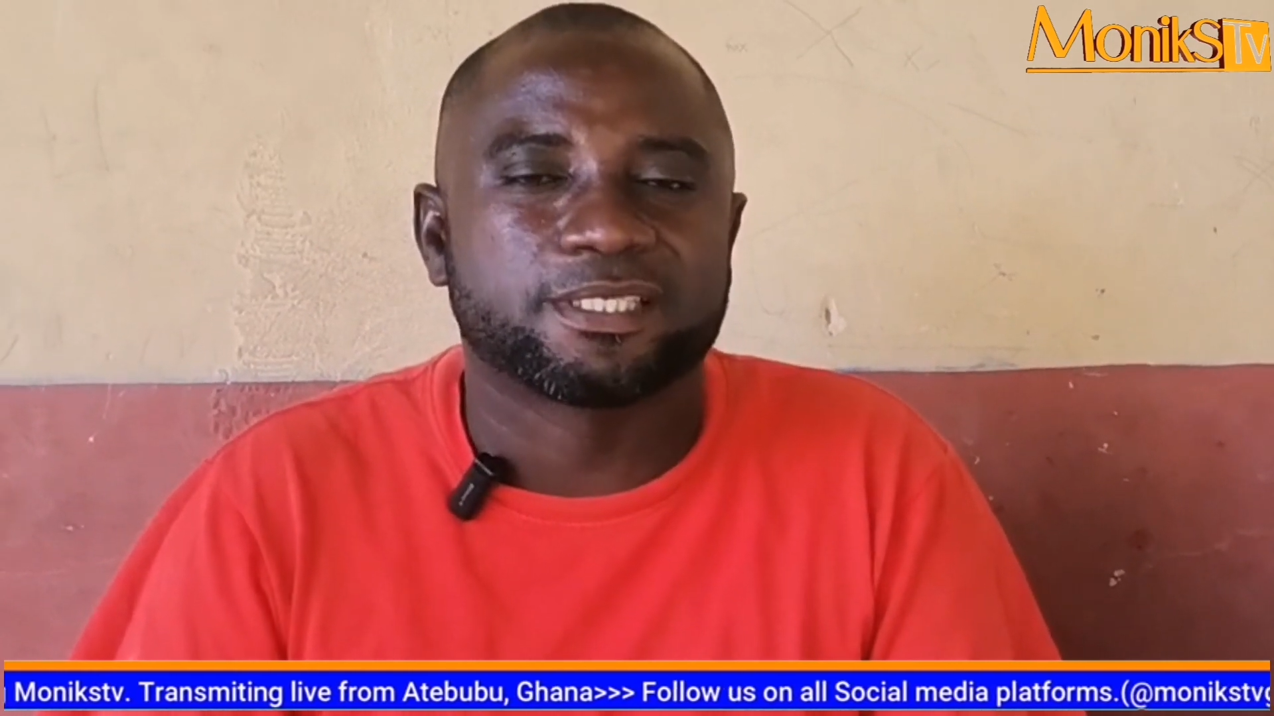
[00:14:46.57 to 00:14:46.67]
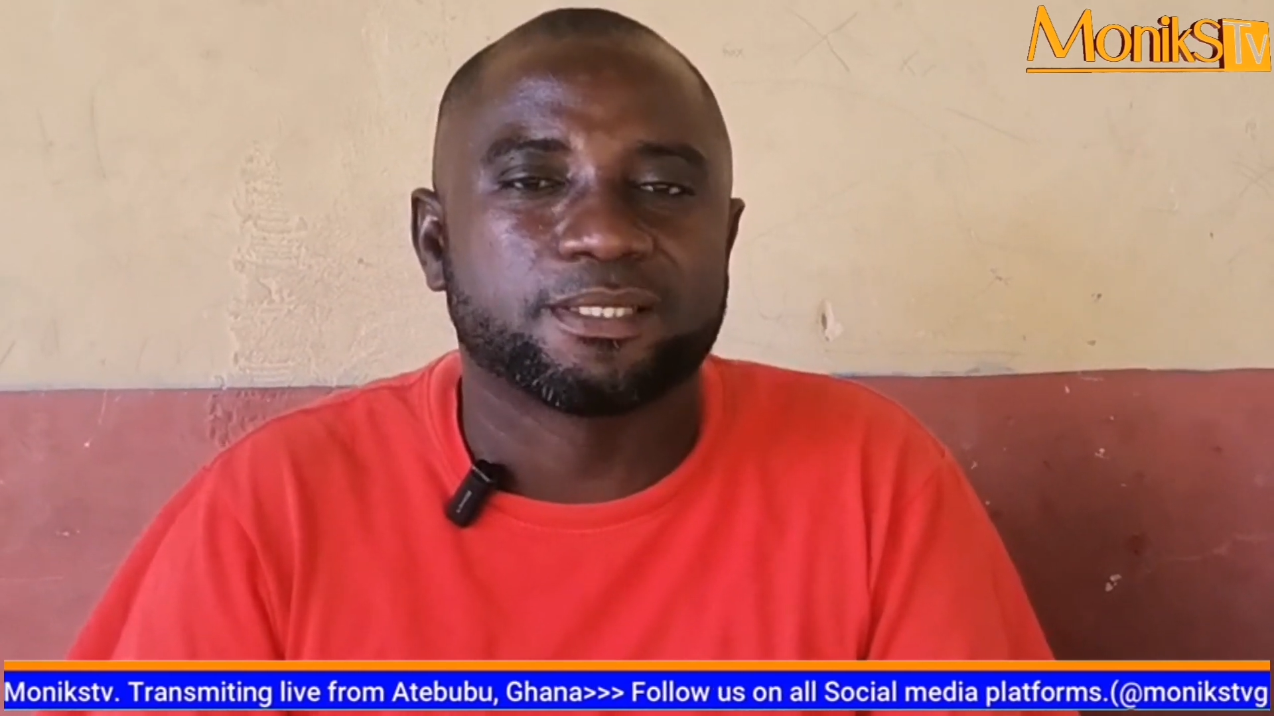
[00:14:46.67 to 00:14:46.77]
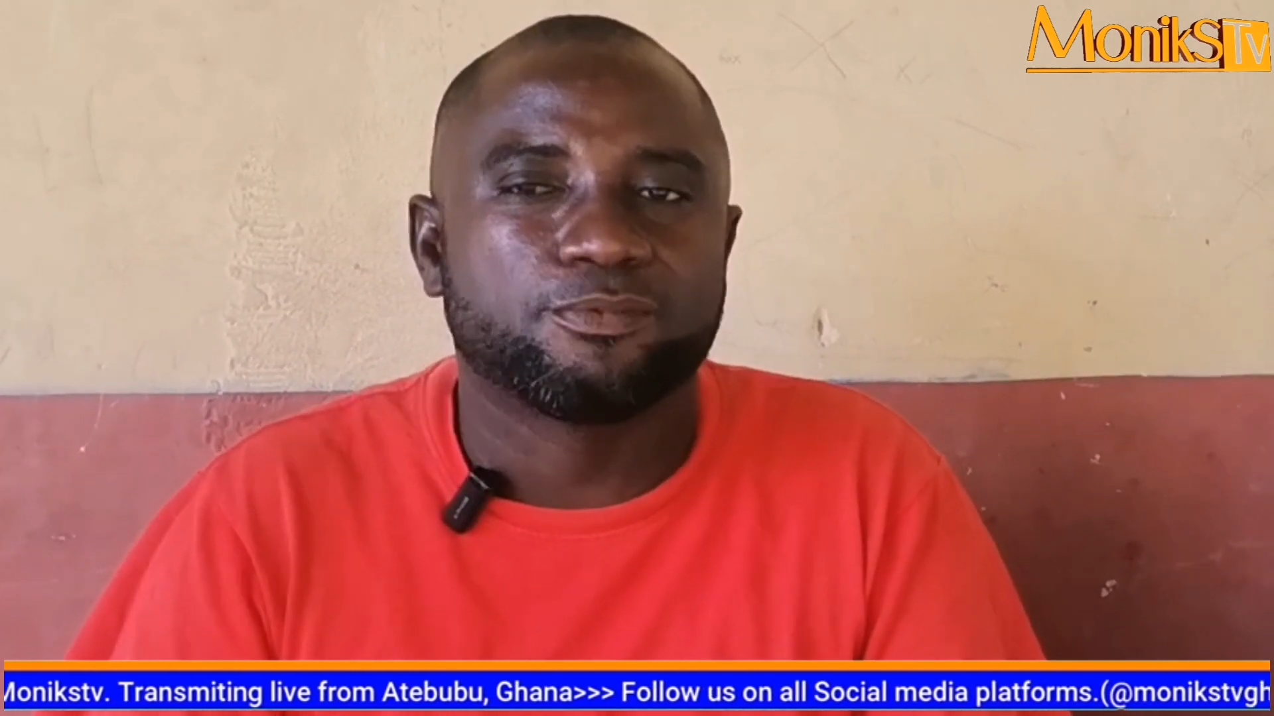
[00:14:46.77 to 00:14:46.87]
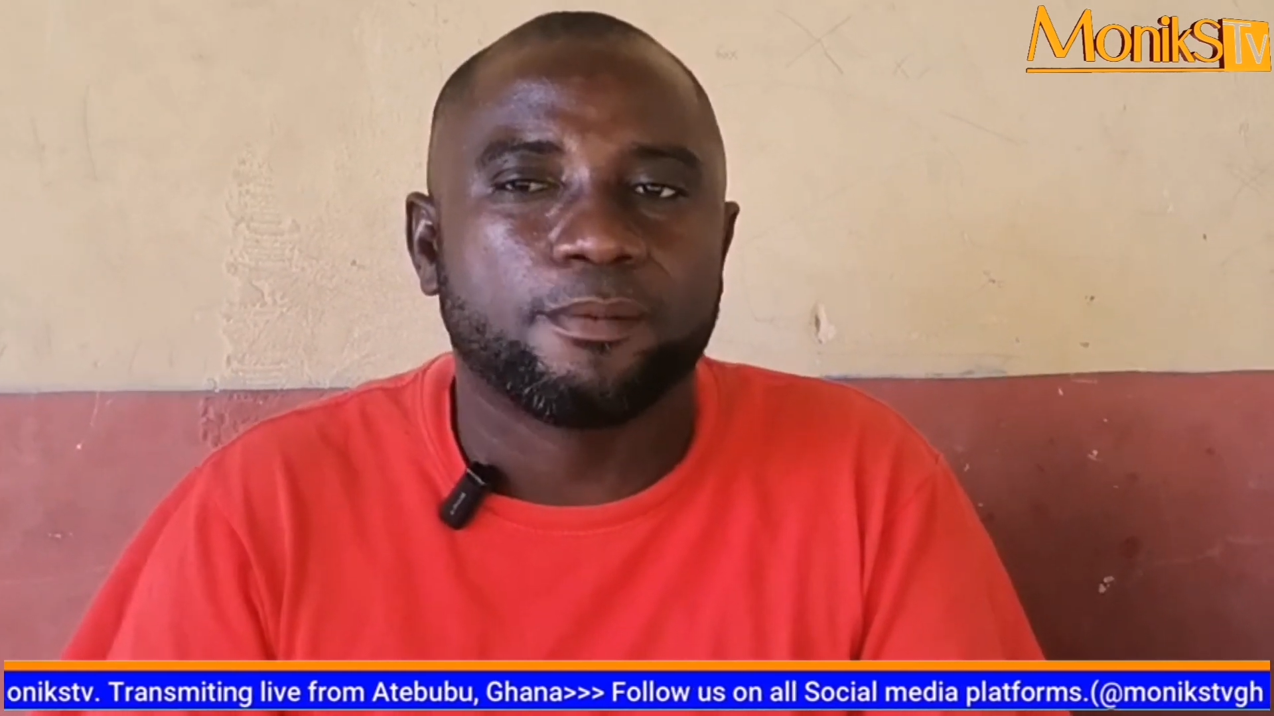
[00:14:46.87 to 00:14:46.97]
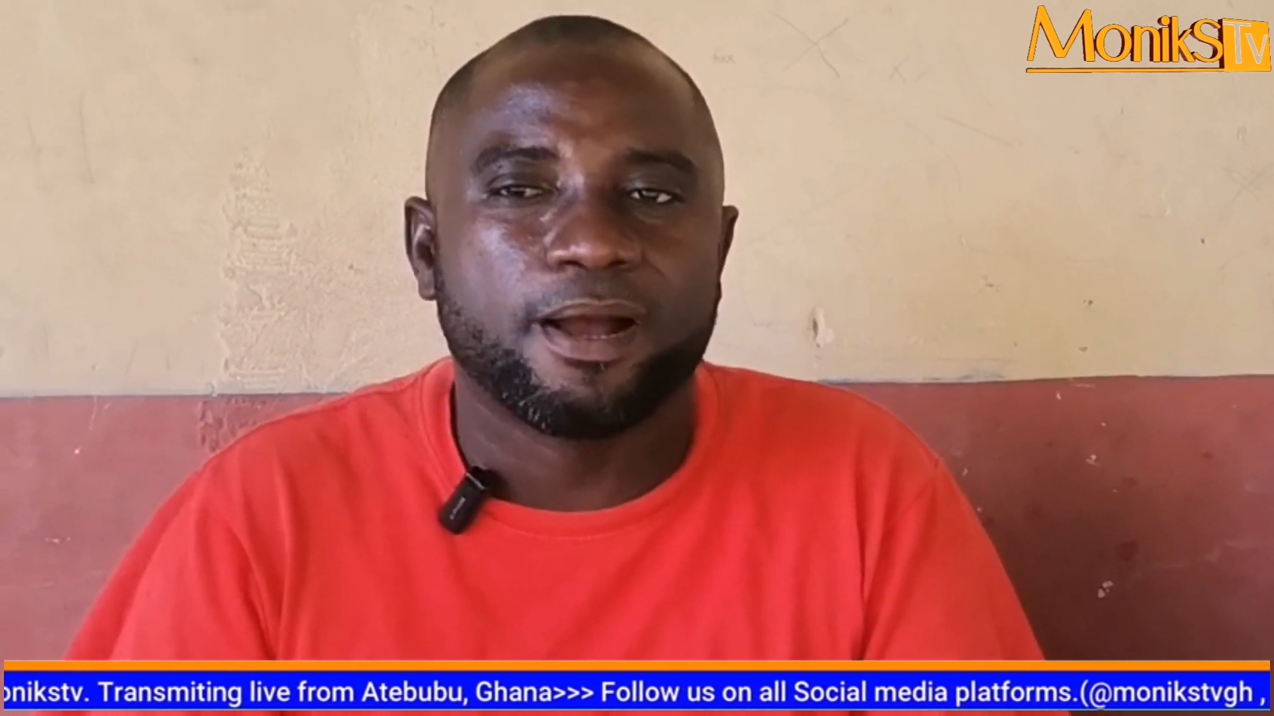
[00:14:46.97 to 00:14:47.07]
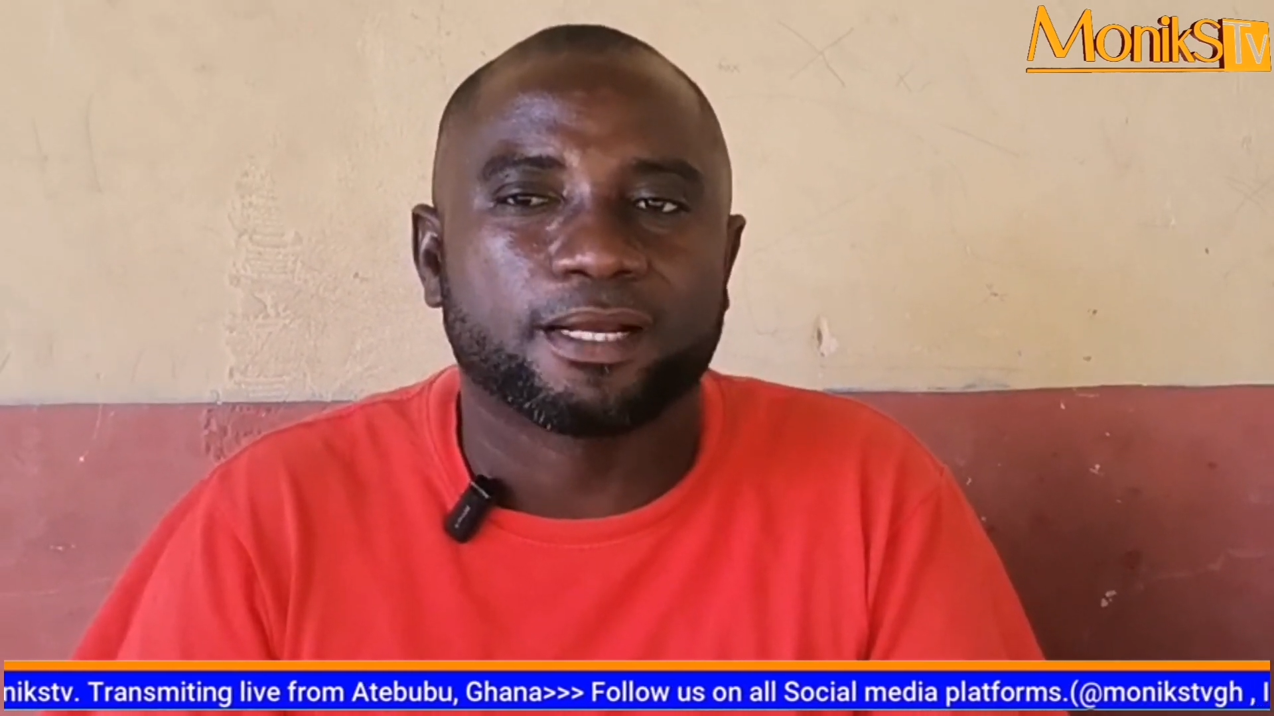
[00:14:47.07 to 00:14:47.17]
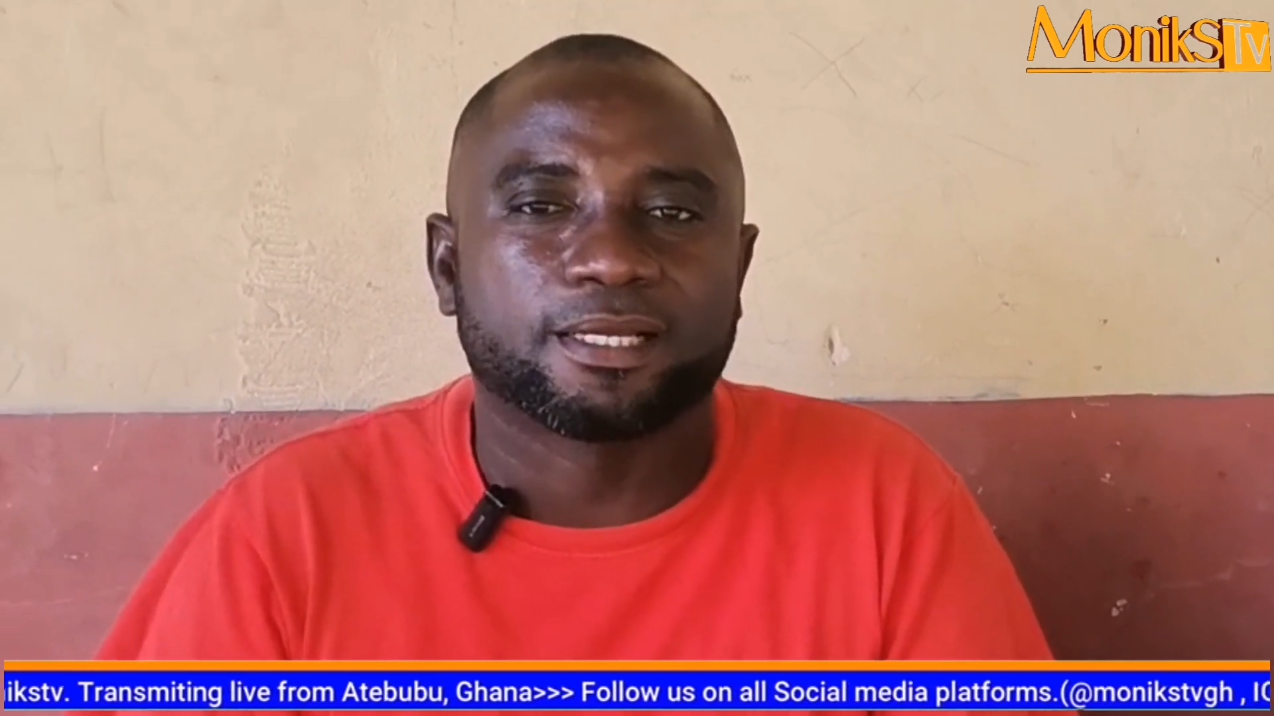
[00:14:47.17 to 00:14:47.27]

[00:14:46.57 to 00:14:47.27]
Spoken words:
if I say, warm